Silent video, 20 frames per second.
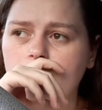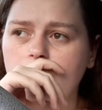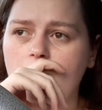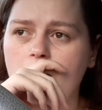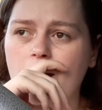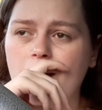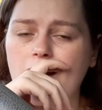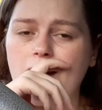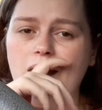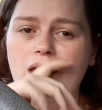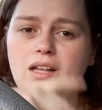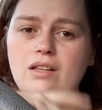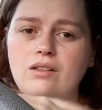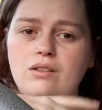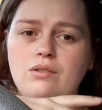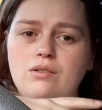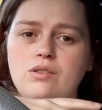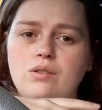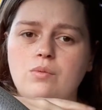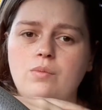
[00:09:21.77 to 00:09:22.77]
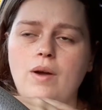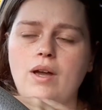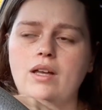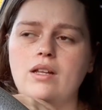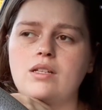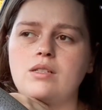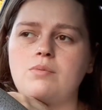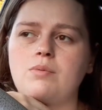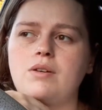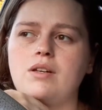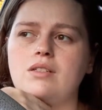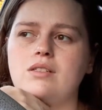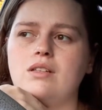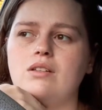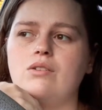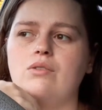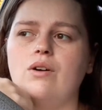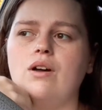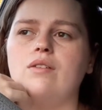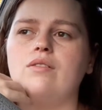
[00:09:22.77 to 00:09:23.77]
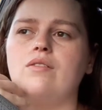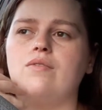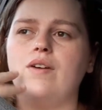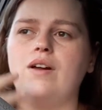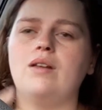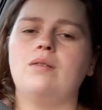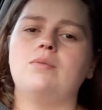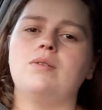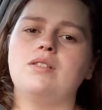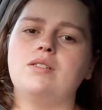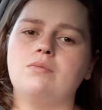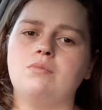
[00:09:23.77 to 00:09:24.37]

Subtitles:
and I can't lose the weight is because I don't have the vitamins